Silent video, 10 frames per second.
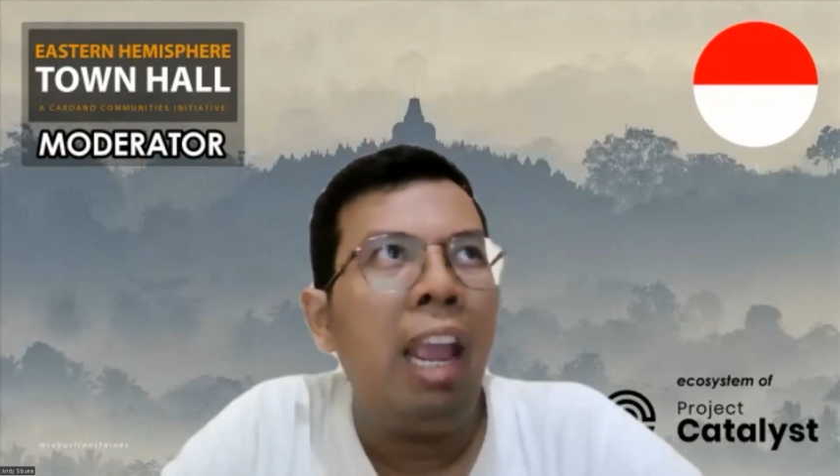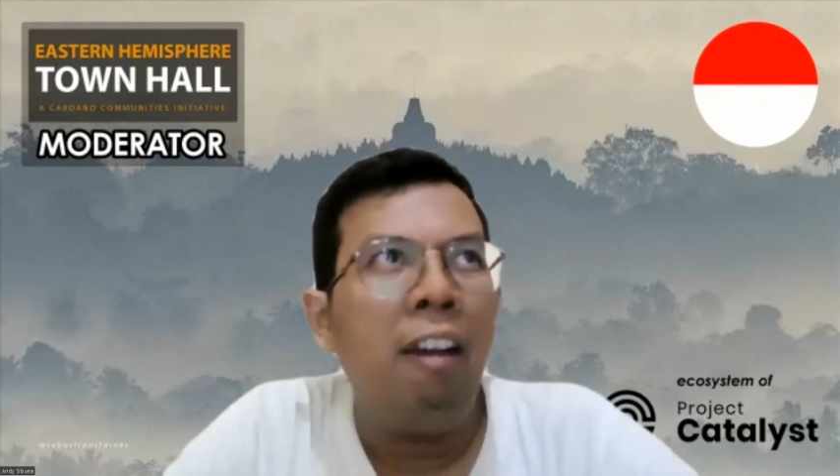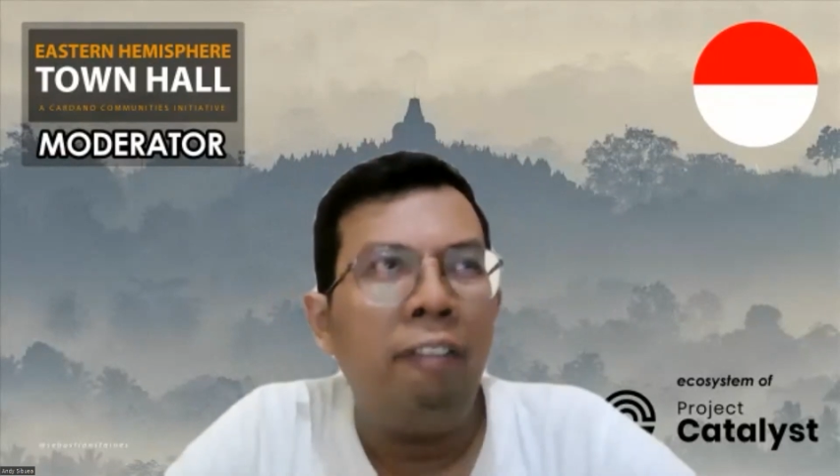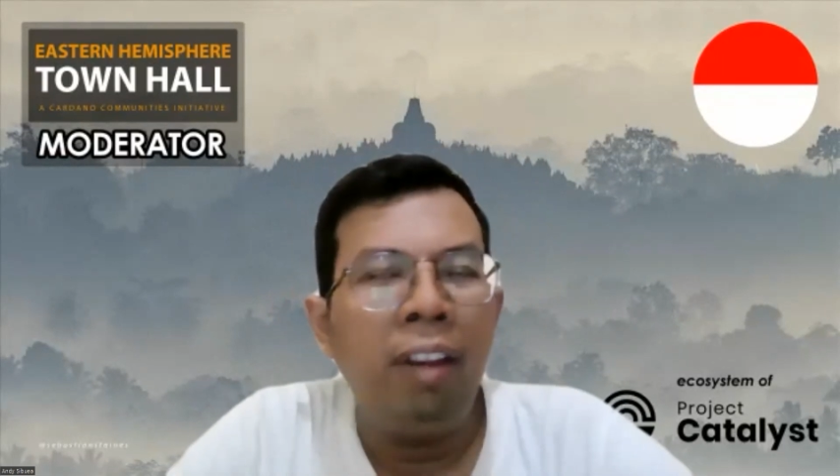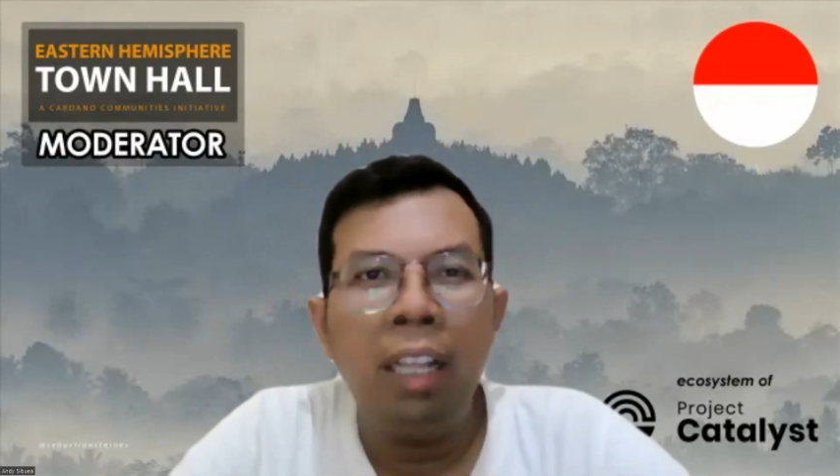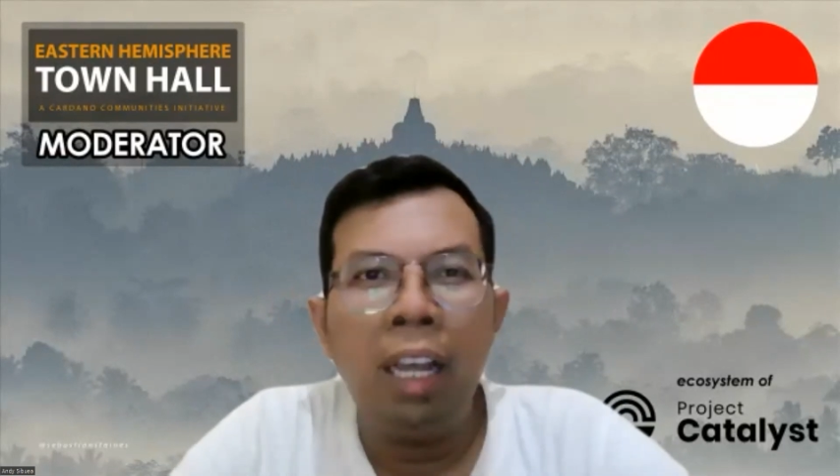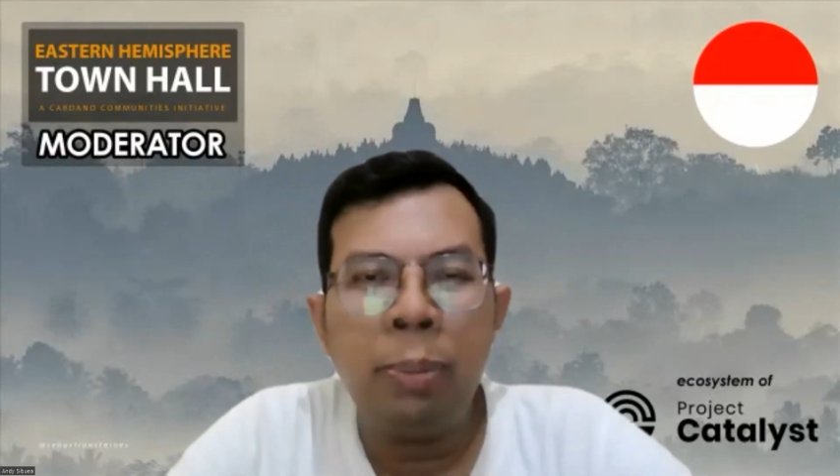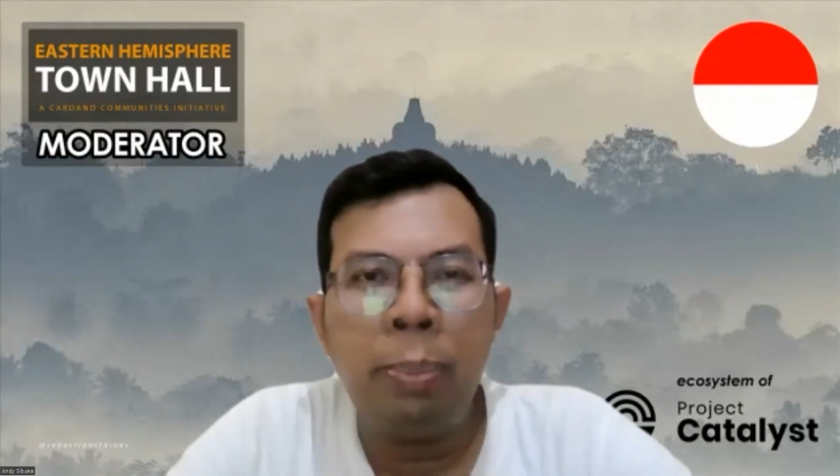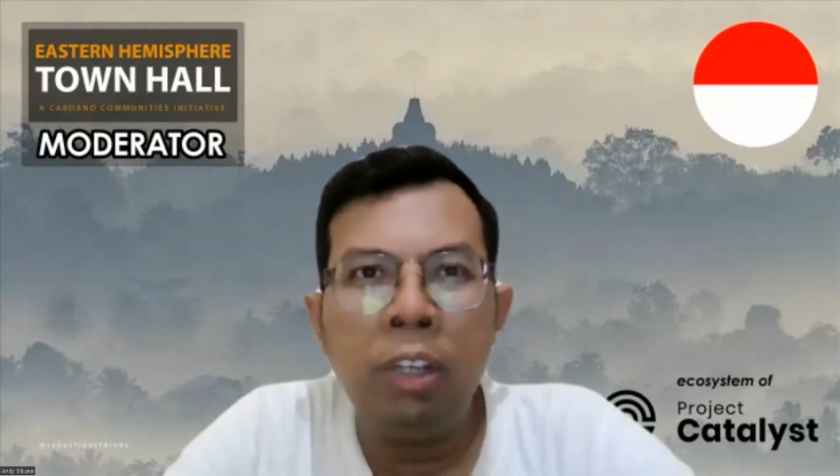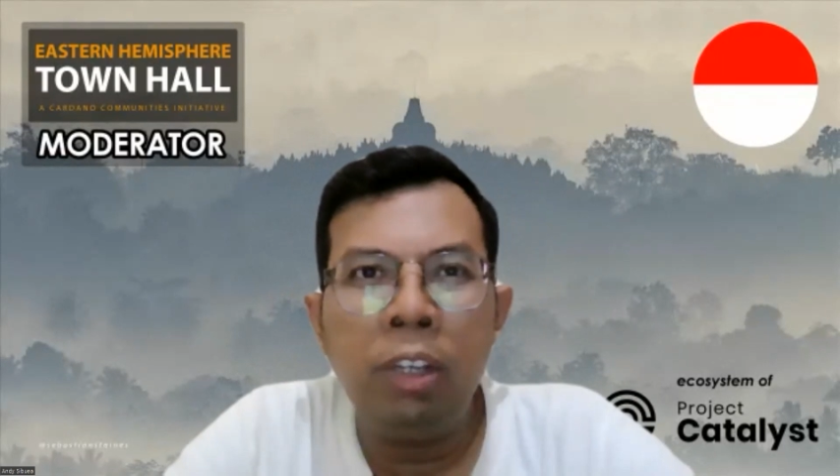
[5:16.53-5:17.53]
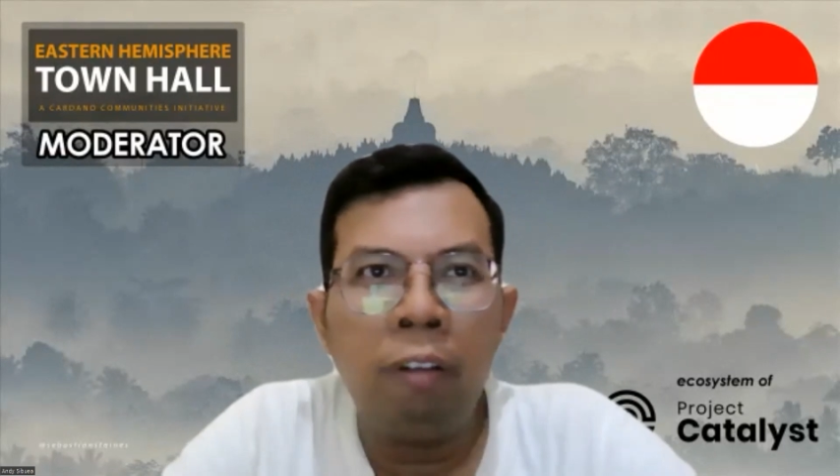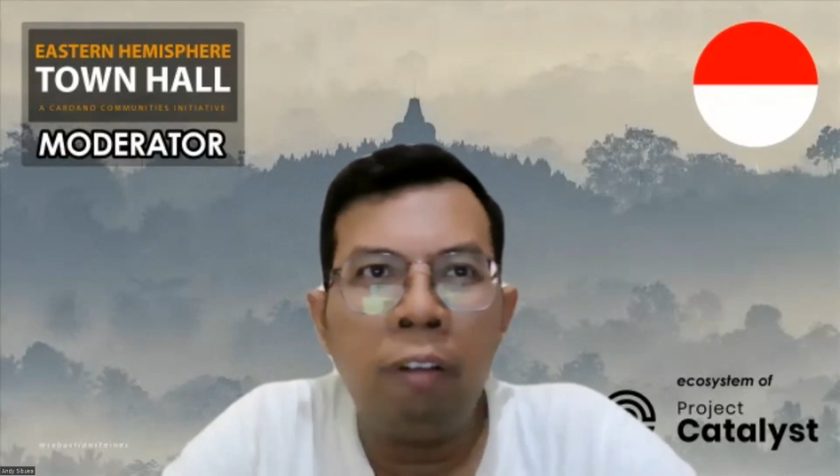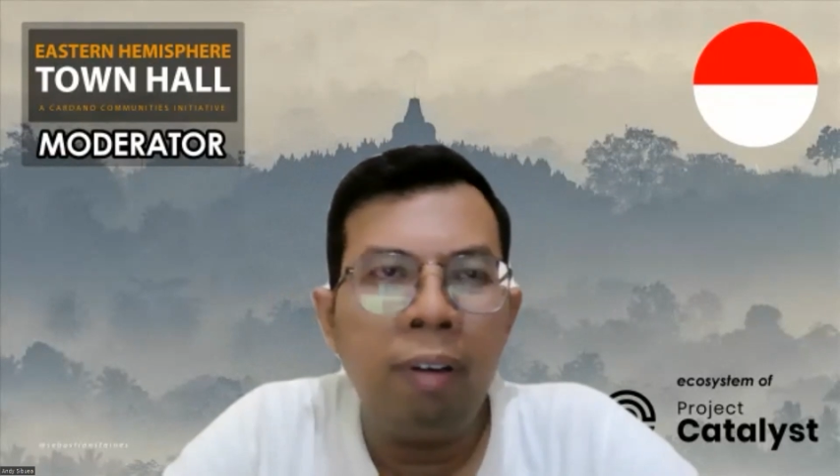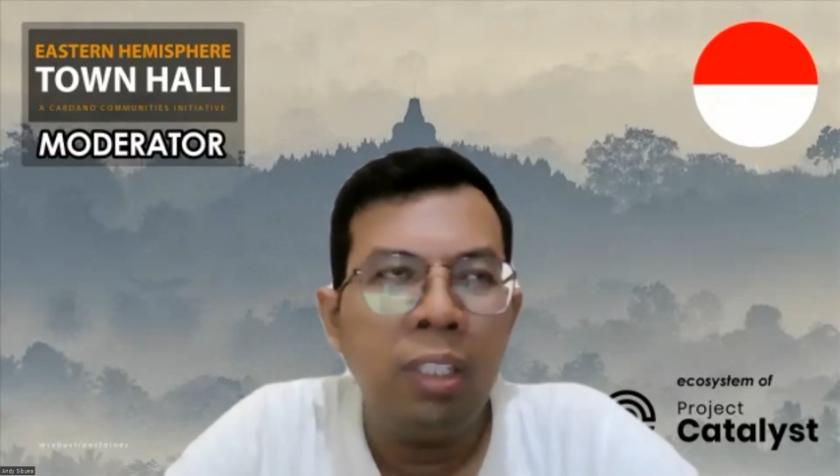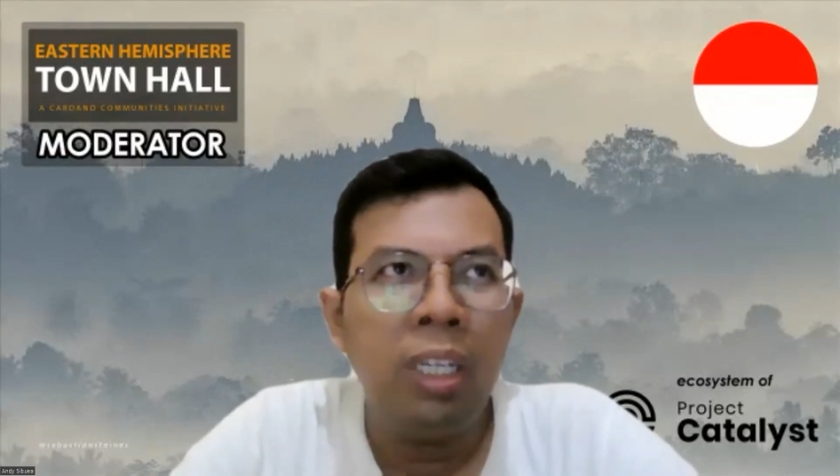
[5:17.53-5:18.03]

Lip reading: having experience of